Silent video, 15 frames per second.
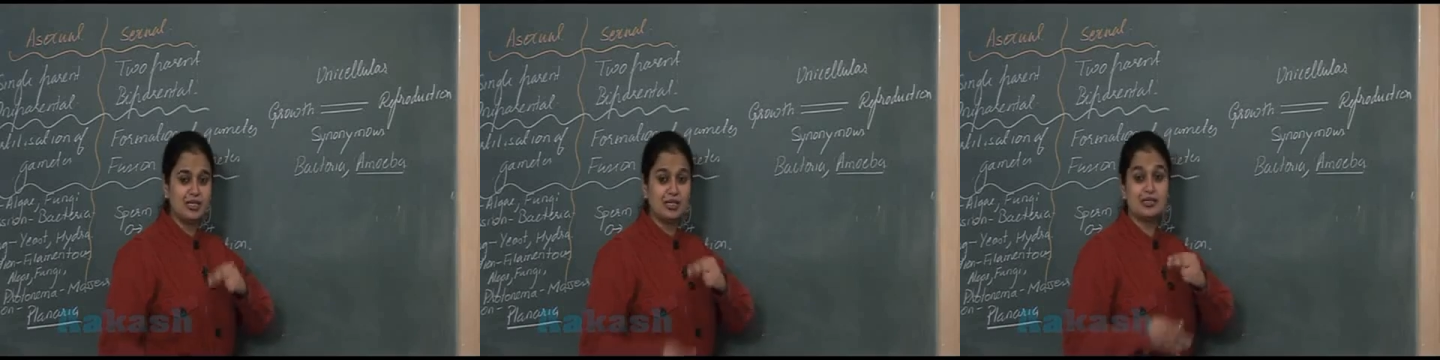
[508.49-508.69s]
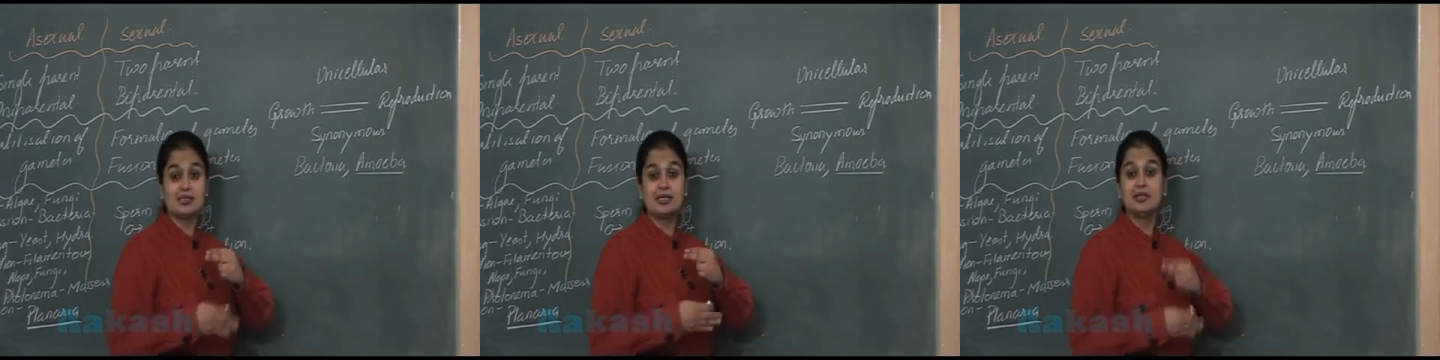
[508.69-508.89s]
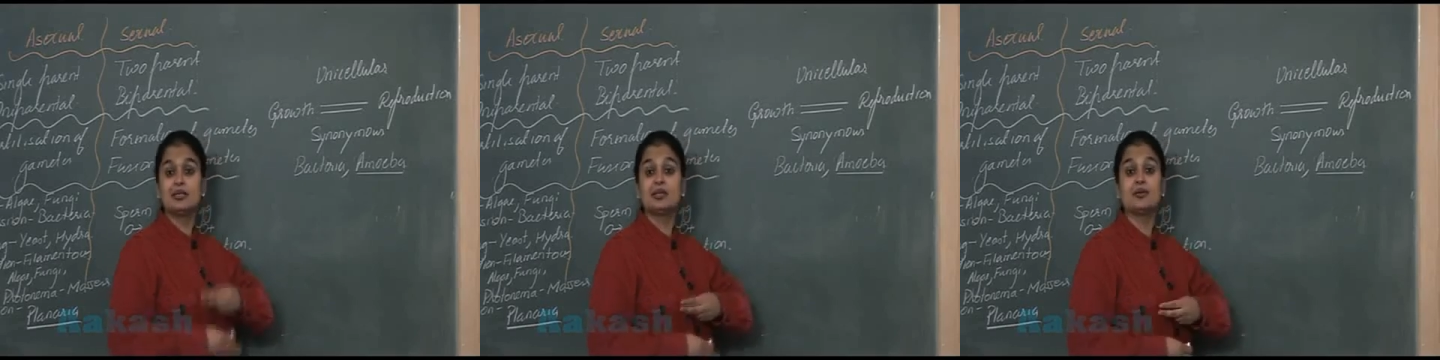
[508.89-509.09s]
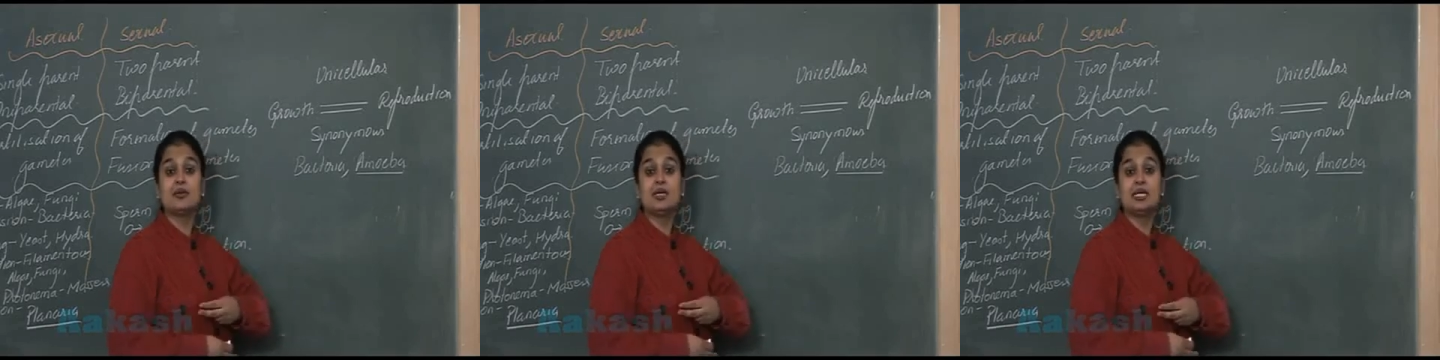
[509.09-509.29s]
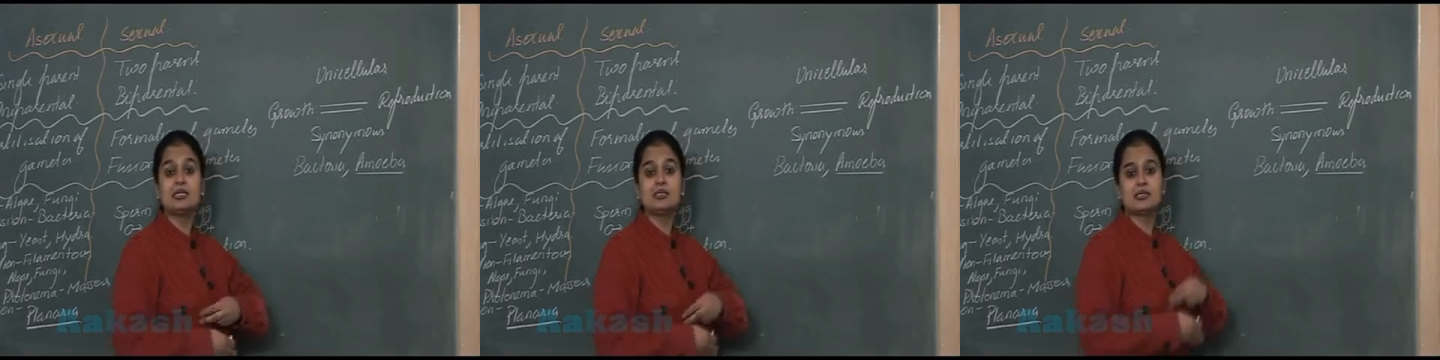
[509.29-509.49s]
there is
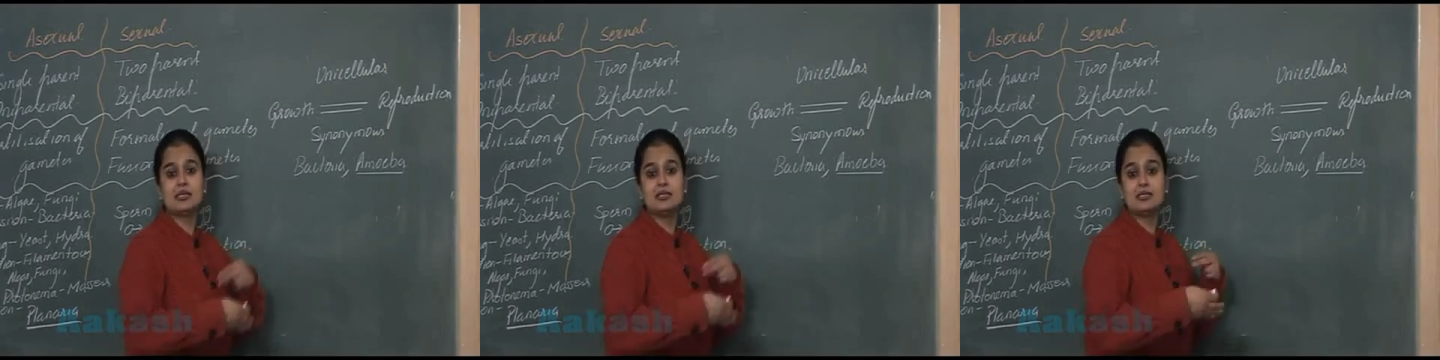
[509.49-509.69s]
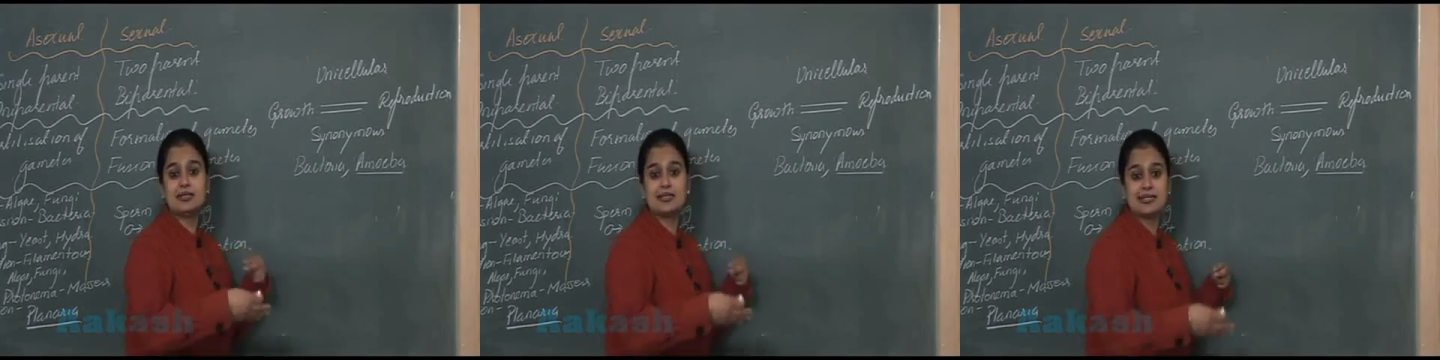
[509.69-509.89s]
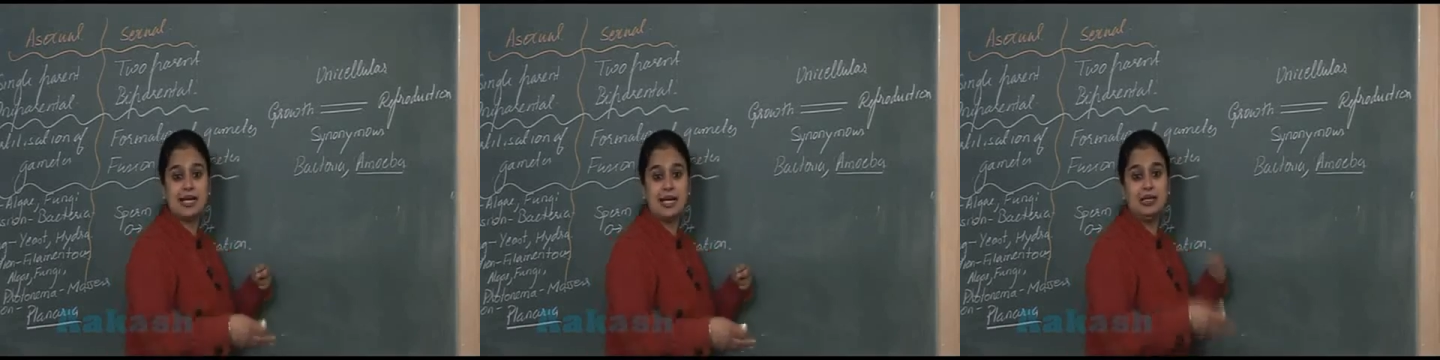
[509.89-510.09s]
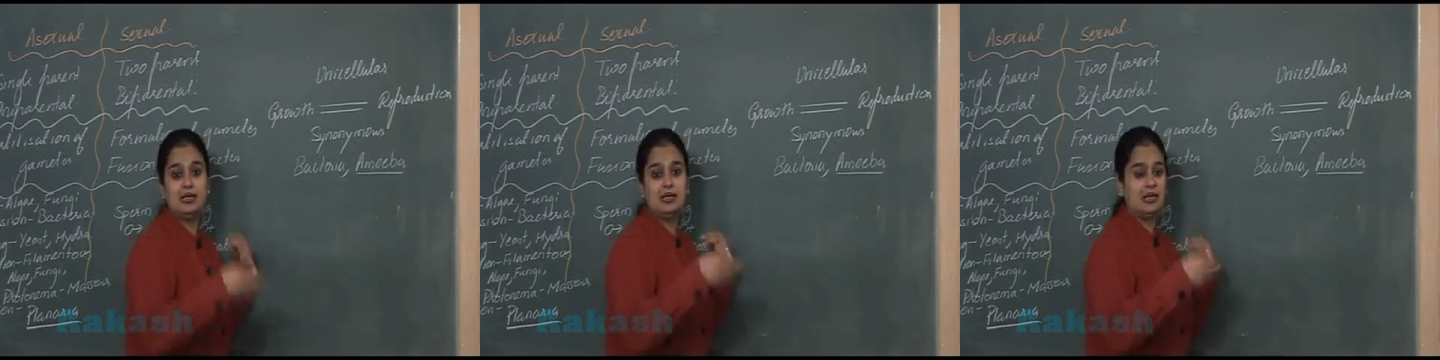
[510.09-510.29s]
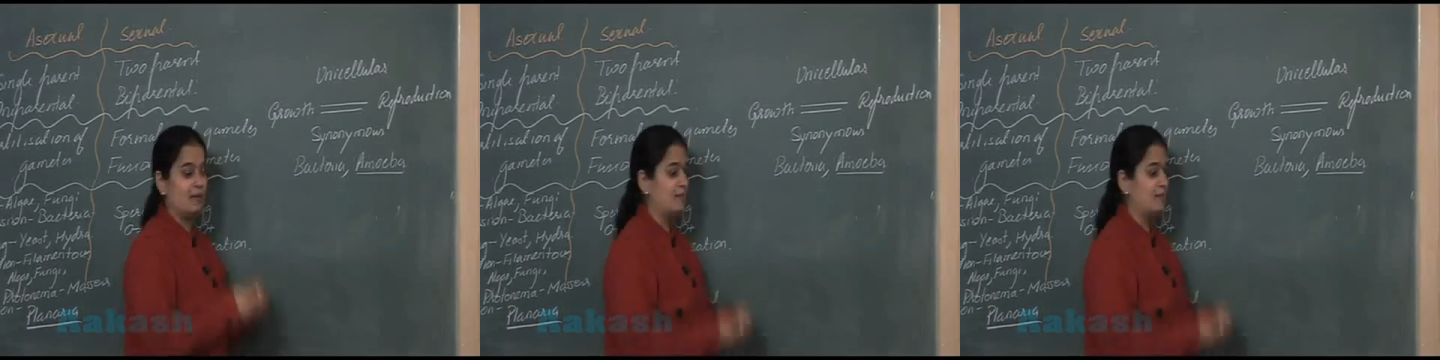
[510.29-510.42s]
increase in cell